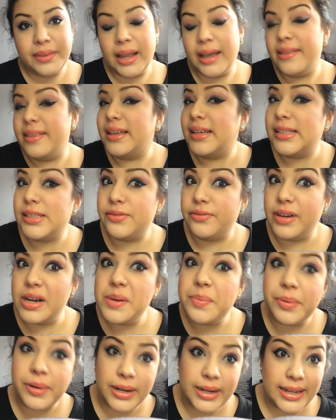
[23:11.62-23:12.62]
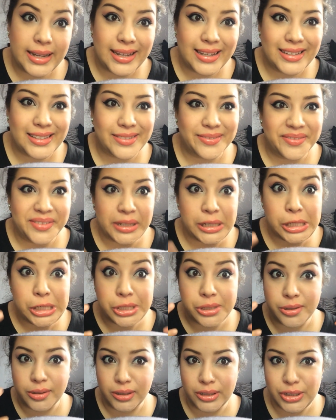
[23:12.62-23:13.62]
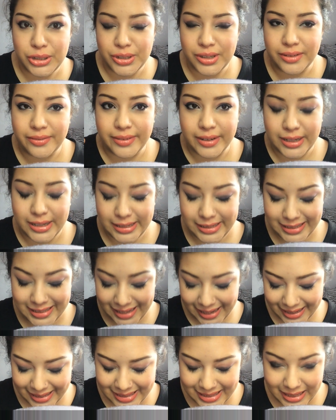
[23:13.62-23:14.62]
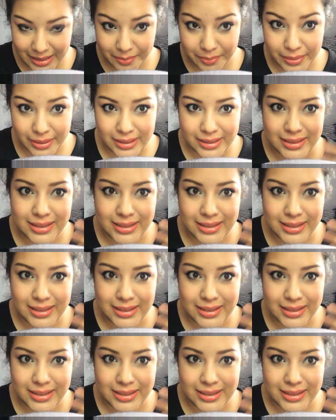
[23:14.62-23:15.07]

I think it's very pretty, it's very sultry, very sexy, but I